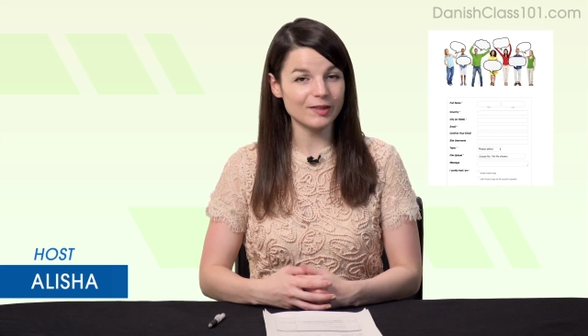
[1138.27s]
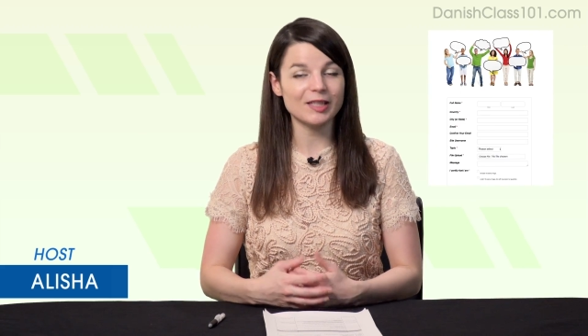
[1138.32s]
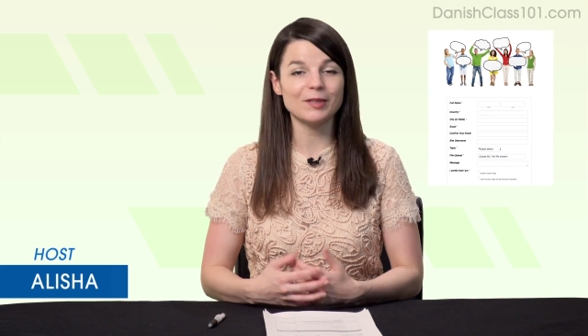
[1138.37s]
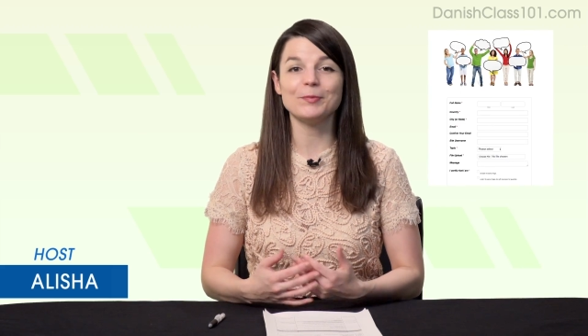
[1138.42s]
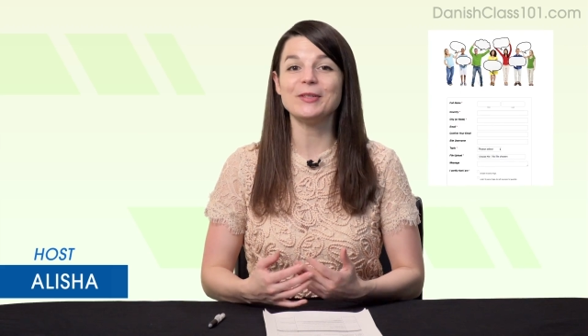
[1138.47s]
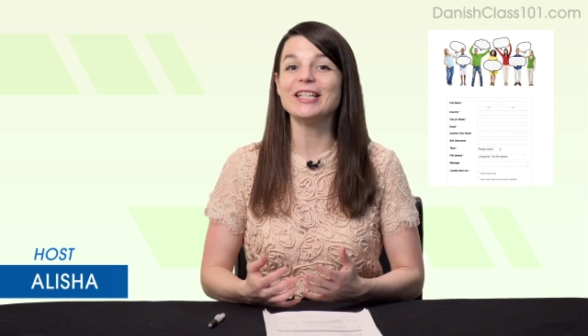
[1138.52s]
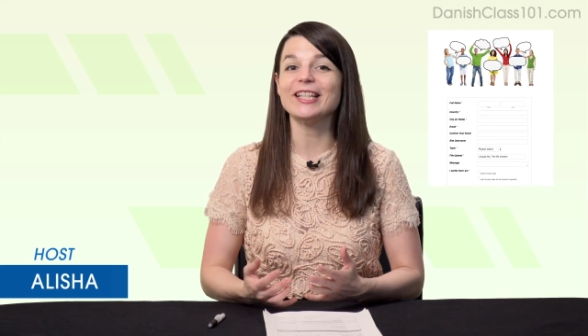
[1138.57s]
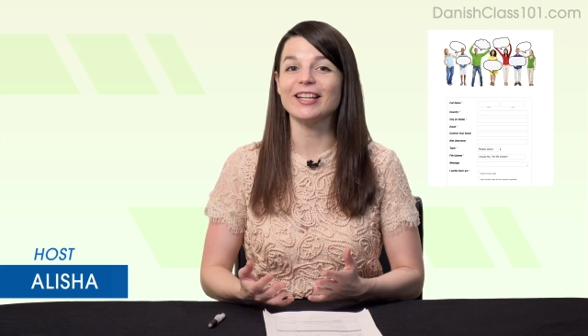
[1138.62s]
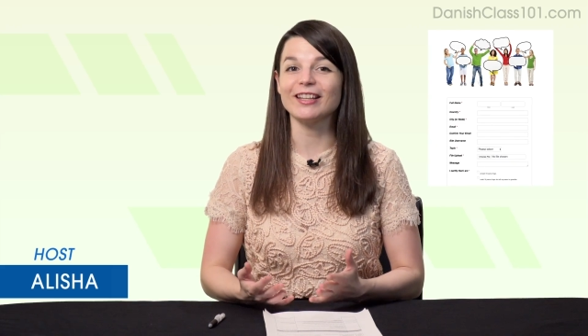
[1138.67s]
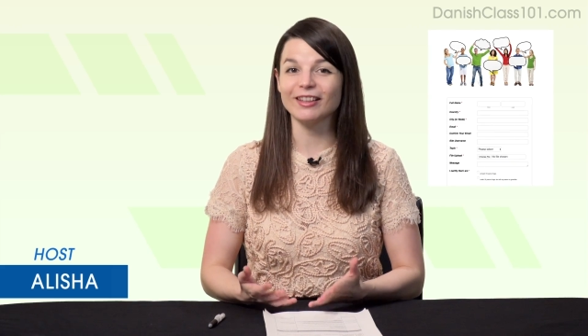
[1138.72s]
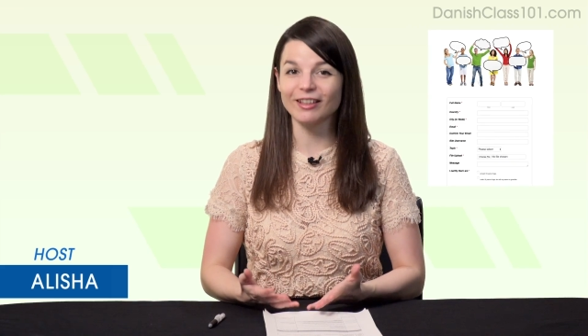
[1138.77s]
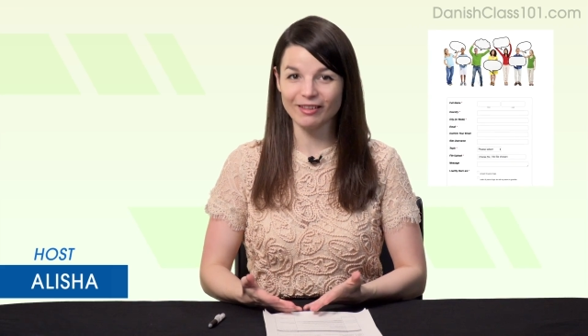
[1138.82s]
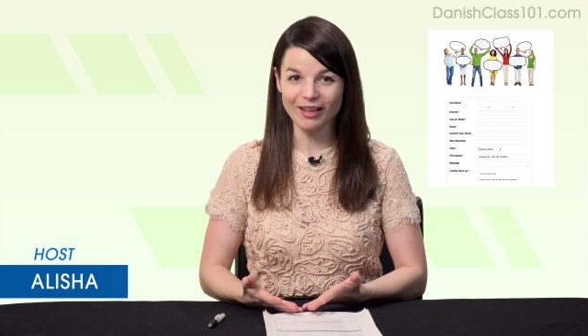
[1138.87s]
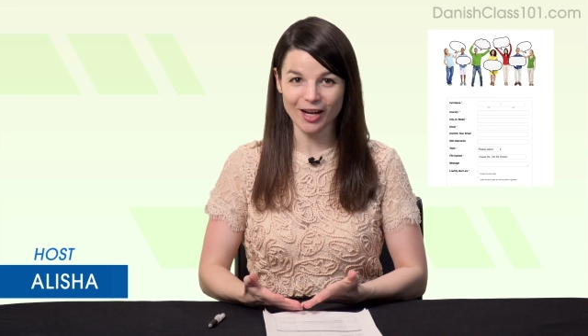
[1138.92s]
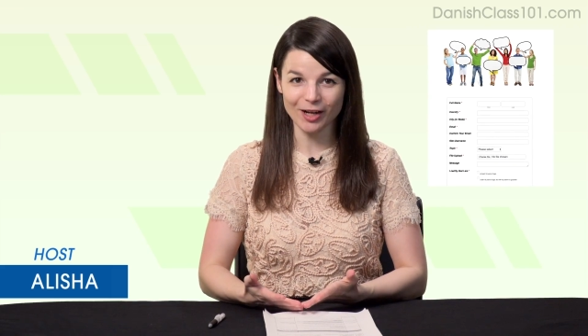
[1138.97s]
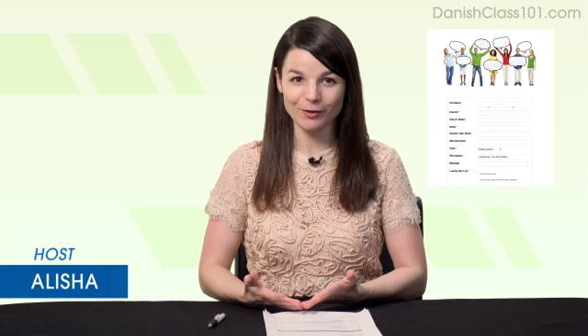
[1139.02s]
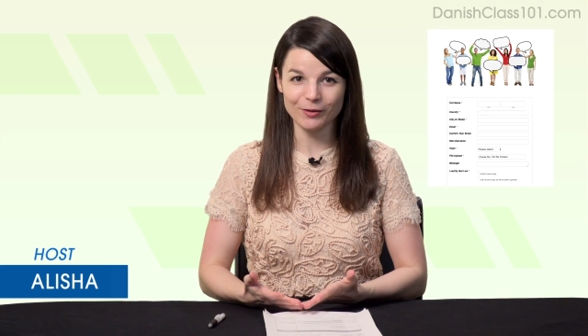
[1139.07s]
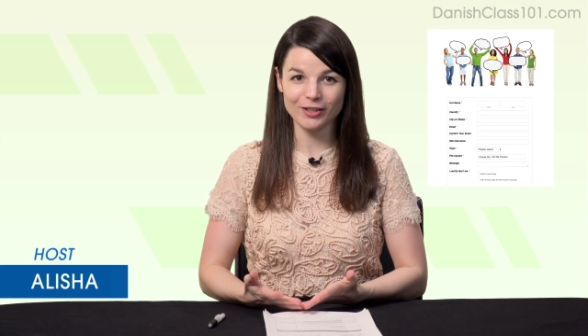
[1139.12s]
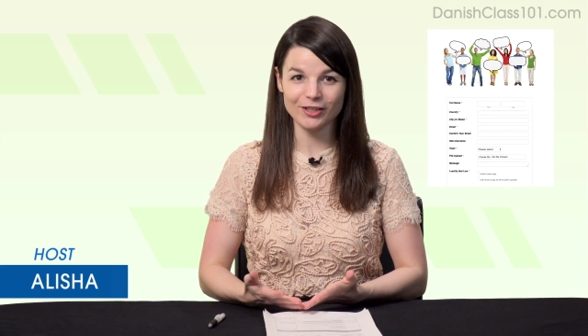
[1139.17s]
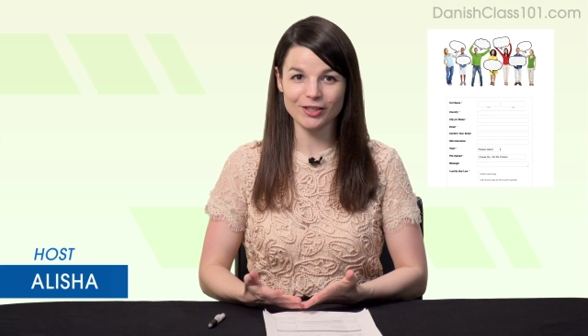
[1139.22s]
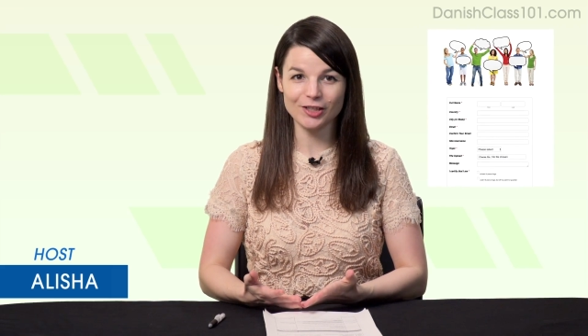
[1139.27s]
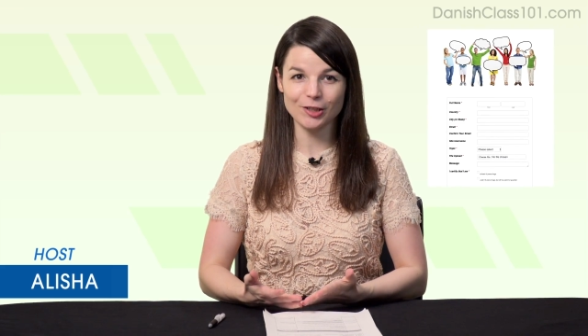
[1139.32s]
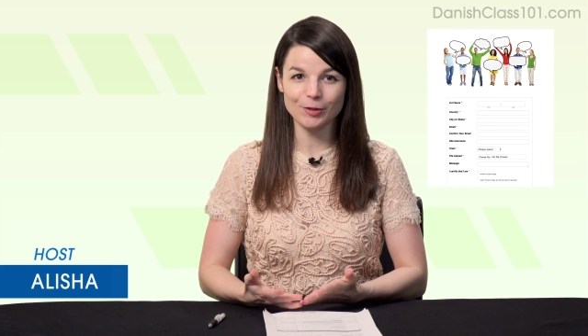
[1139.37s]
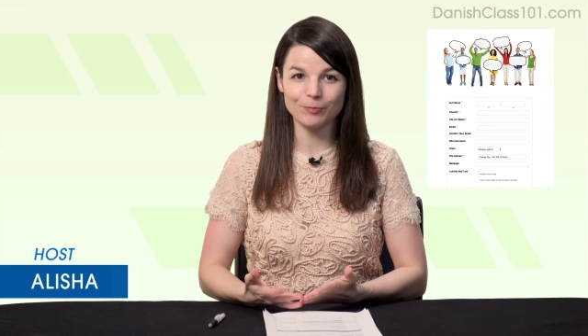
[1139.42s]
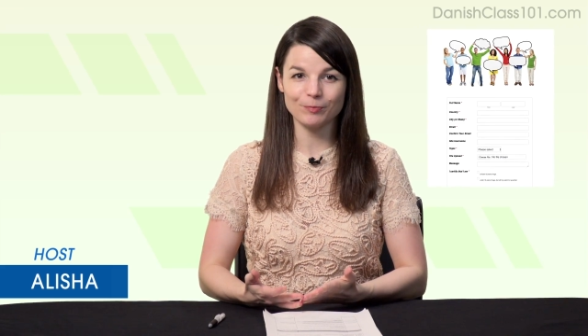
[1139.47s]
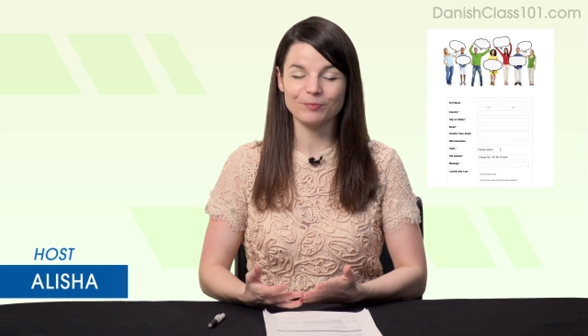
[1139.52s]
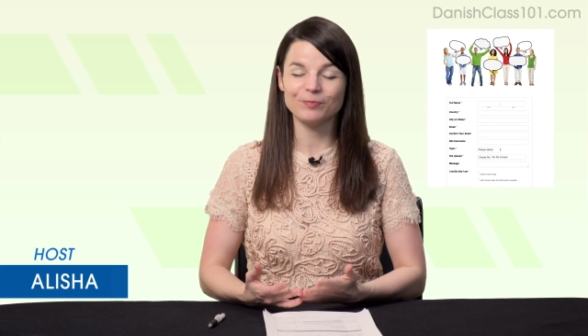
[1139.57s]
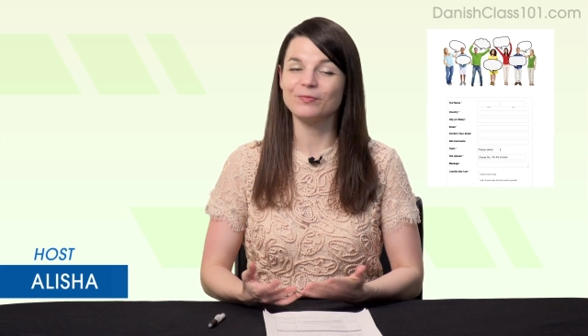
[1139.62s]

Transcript: speaking the language.